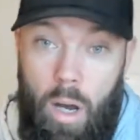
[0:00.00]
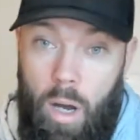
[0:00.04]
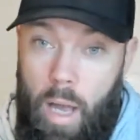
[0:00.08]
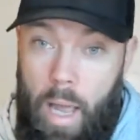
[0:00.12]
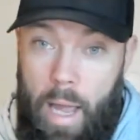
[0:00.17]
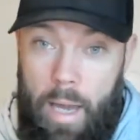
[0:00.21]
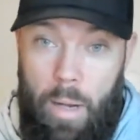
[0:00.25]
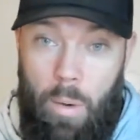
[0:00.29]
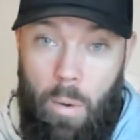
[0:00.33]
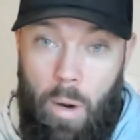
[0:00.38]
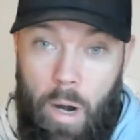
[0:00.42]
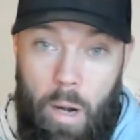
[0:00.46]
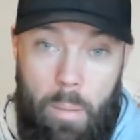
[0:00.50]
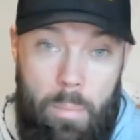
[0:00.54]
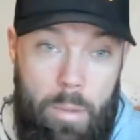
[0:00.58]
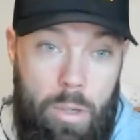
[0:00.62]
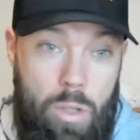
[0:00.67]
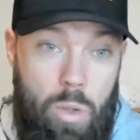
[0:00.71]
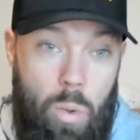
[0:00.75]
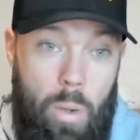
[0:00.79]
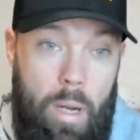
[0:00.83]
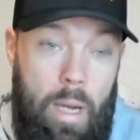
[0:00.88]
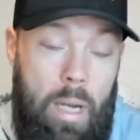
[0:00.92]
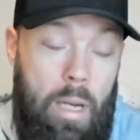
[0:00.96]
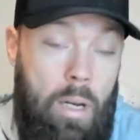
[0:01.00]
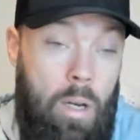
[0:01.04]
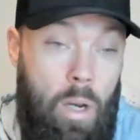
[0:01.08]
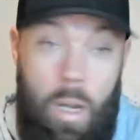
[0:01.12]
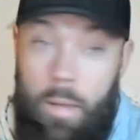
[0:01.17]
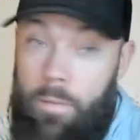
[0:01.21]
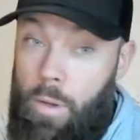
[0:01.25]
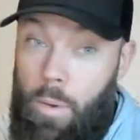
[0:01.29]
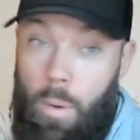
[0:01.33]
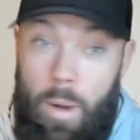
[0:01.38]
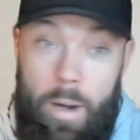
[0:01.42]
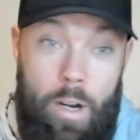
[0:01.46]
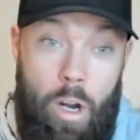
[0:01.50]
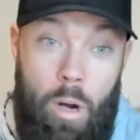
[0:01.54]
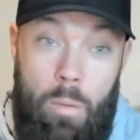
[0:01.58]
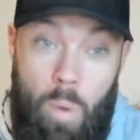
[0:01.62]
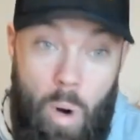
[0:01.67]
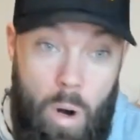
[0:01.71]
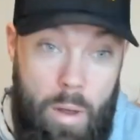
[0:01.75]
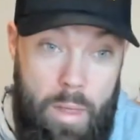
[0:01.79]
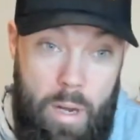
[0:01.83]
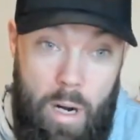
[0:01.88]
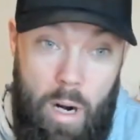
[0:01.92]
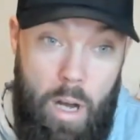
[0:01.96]
Anywhere in between. If you want to go
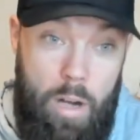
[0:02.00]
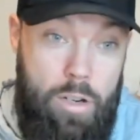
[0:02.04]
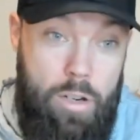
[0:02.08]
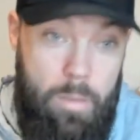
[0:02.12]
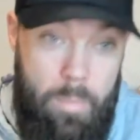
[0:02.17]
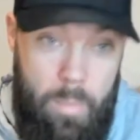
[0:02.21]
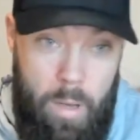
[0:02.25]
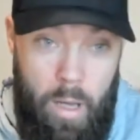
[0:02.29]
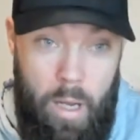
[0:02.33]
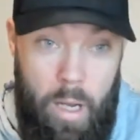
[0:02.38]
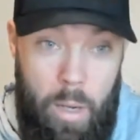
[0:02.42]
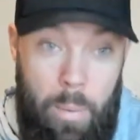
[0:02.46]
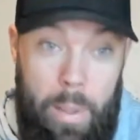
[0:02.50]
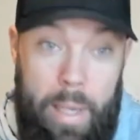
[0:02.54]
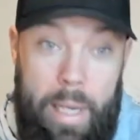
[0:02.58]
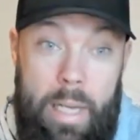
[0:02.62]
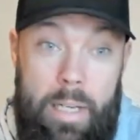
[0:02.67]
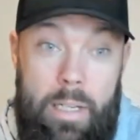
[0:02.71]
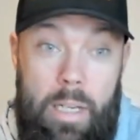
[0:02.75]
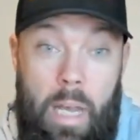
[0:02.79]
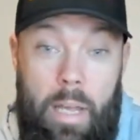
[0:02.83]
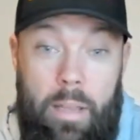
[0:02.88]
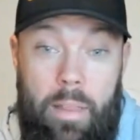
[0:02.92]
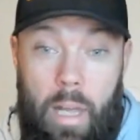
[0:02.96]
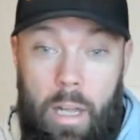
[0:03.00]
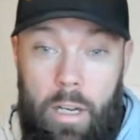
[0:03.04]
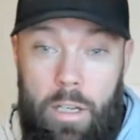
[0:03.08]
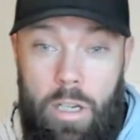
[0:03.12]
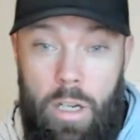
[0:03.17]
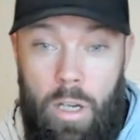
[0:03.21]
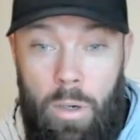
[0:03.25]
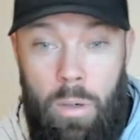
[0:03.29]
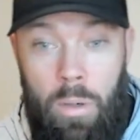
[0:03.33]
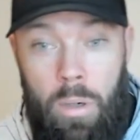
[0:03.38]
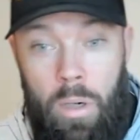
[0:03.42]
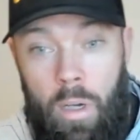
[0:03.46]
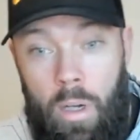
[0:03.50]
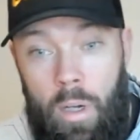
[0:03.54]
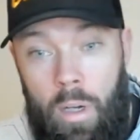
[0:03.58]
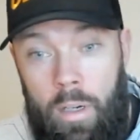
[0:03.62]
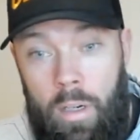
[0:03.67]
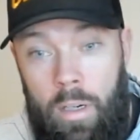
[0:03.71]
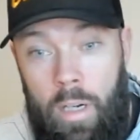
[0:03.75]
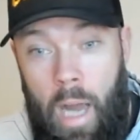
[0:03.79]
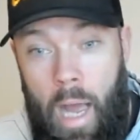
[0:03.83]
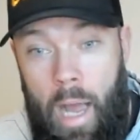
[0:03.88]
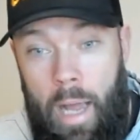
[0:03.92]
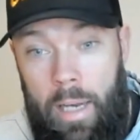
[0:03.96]
more than 100 million, we can take that too.
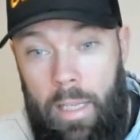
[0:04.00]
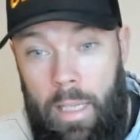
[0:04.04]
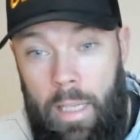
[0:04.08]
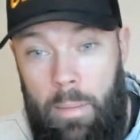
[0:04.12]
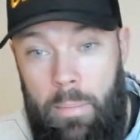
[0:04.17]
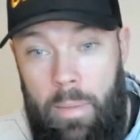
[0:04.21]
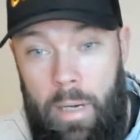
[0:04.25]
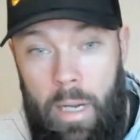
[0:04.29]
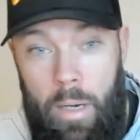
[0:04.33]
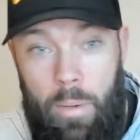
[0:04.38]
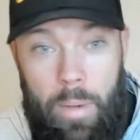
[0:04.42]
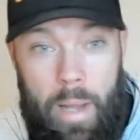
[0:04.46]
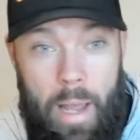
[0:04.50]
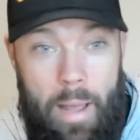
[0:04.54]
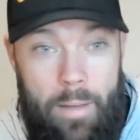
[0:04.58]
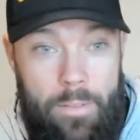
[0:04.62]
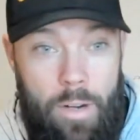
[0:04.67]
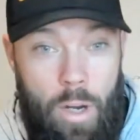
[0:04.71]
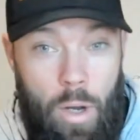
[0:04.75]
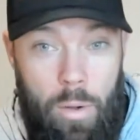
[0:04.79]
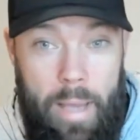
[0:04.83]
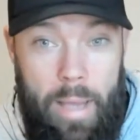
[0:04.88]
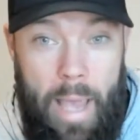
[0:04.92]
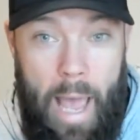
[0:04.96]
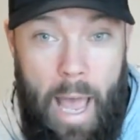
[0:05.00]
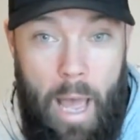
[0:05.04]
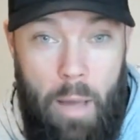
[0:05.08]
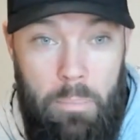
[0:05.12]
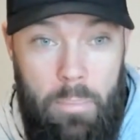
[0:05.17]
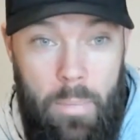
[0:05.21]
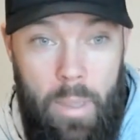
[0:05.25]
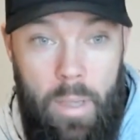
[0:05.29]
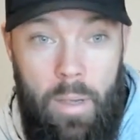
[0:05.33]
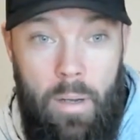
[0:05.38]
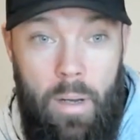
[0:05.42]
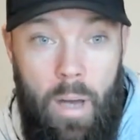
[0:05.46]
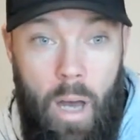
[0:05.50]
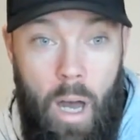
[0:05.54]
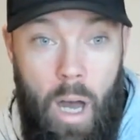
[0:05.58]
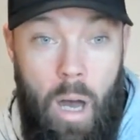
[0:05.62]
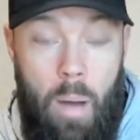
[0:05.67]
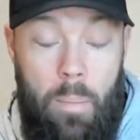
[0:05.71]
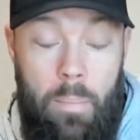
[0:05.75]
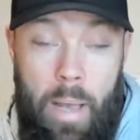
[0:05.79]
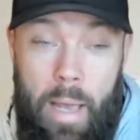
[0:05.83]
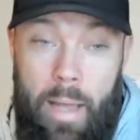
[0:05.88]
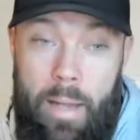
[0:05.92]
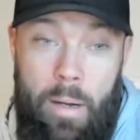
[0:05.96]
Not limited. We have no cap.
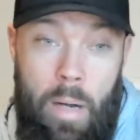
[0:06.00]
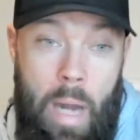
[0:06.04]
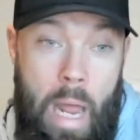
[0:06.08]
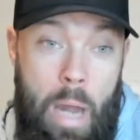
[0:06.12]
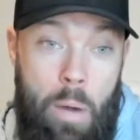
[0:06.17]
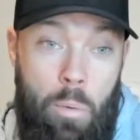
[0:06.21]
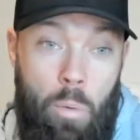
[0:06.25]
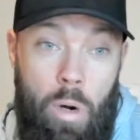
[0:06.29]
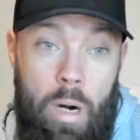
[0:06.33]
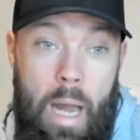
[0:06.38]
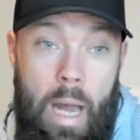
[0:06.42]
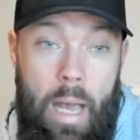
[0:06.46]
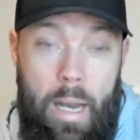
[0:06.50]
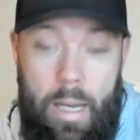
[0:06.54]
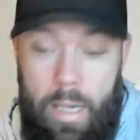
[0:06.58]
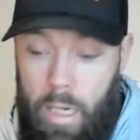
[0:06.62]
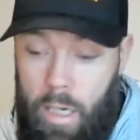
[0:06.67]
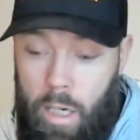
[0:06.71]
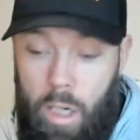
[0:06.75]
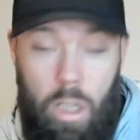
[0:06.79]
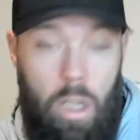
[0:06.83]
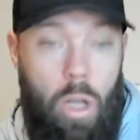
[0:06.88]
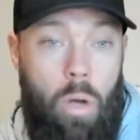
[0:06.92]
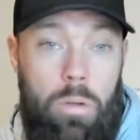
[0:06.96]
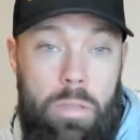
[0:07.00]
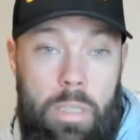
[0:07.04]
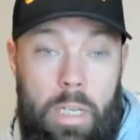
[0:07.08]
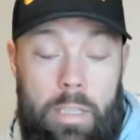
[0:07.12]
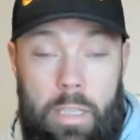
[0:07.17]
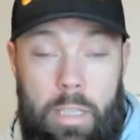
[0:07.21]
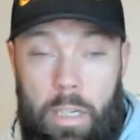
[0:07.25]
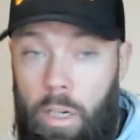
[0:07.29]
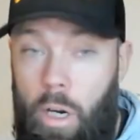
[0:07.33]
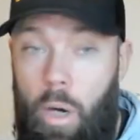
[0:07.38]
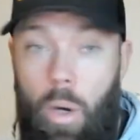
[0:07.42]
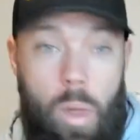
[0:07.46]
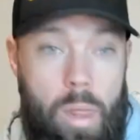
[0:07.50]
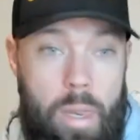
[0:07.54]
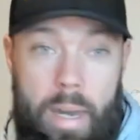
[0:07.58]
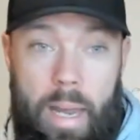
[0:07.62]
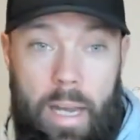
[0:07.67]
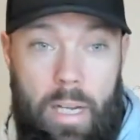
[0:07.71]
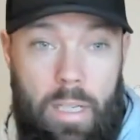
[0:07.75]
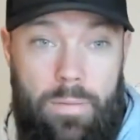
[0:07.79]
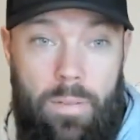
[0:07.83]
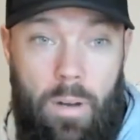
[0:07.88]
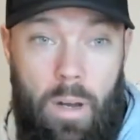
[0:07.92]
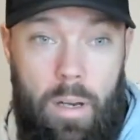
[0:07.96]
And we're not going to close this and go to the
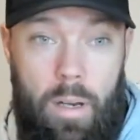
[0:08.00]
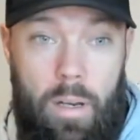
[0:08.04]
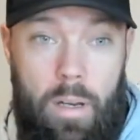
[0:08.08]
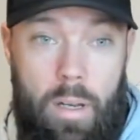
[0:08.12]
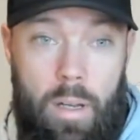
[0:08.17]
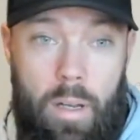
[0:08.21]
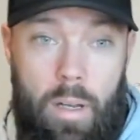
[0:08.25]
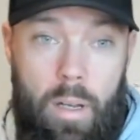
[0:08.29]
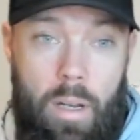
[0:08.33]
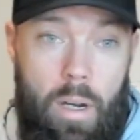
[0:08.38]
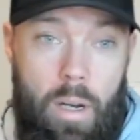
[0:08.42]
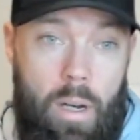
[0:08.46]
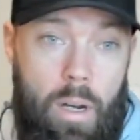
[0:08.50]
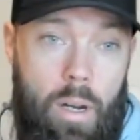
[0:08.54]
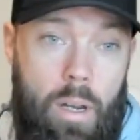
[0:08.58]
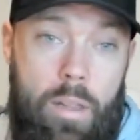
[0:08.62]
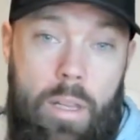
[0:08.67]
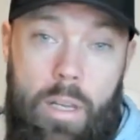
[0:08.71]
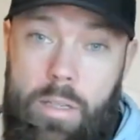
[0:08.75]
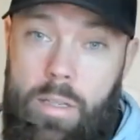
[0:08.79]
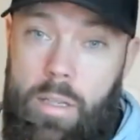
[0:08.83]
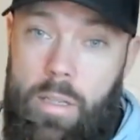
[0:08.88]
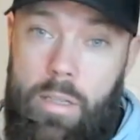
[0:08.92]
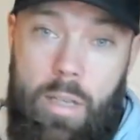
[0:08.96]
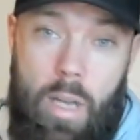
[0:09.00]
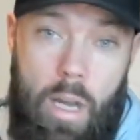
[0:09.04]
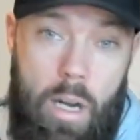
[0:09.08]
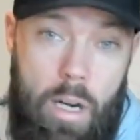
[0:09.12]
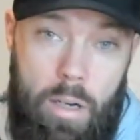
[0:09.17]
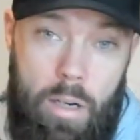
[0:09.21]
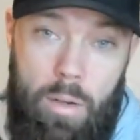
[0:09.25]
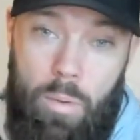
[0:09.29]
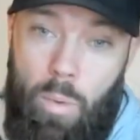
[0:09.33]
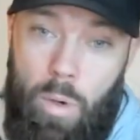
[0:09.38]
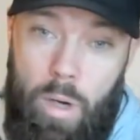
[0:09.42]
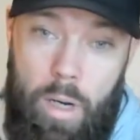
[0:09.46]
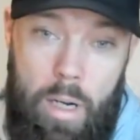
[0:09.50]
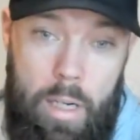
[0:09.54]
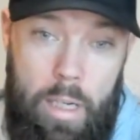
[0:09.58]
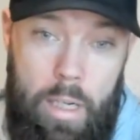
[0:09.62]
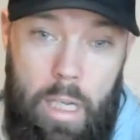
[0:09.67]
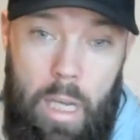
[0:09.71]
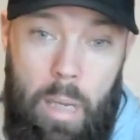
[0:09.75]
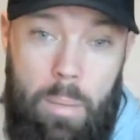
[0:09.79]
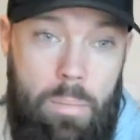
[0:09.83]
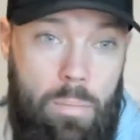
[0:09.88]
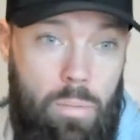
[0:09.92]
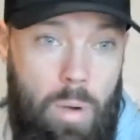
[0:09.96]
next fund. We're going to
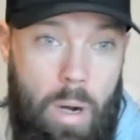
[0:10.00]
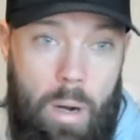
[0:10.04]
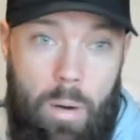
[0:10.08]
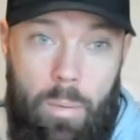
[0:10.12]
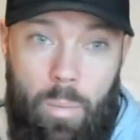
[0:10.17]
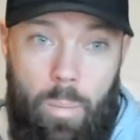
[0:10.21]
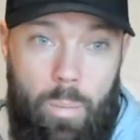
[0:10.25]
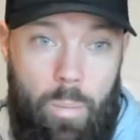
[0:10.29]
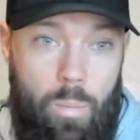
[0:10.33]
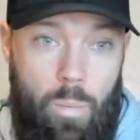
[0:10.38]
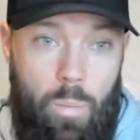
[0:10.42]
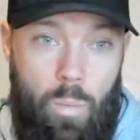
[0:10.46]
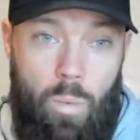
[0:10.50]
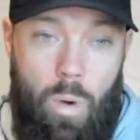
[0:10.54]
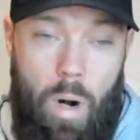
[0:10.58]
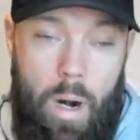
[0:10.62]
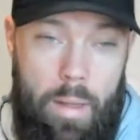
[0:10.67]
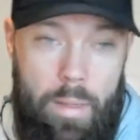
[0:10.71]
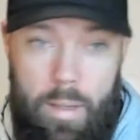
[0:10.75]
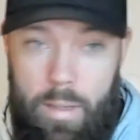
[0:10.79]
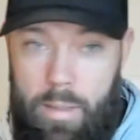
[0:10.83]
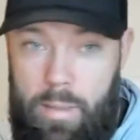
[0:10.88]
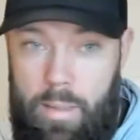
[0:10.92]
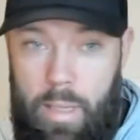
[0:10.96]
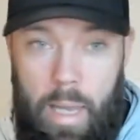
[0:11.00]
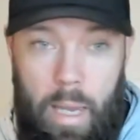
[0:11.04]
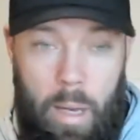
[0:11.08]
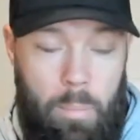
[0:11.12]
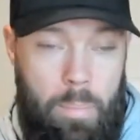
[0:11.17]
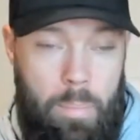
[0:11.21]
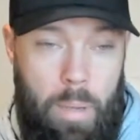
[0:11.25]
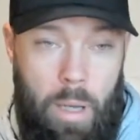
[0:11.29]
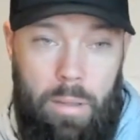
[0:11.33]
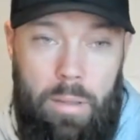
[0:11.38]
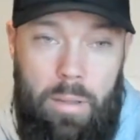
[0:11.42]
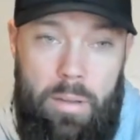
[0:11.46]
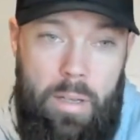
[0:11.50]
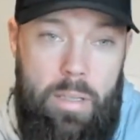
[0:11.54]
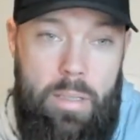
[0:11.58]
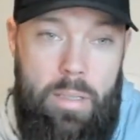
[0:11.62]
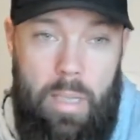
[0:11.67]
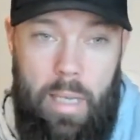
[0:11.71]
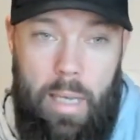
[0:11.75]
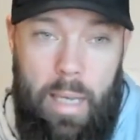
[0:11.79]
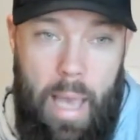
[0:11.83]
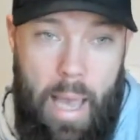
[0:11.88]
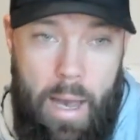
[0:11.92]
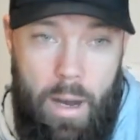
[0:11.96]
keep running this thing, building this
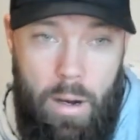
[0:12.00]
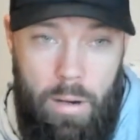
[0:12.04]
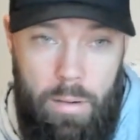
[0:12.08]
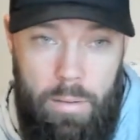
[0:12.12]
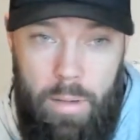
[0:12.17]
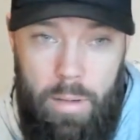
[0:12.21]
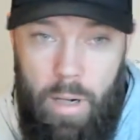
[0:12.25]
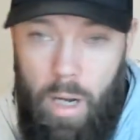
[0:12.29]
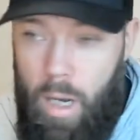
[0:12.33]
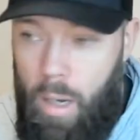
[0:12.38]
thing out.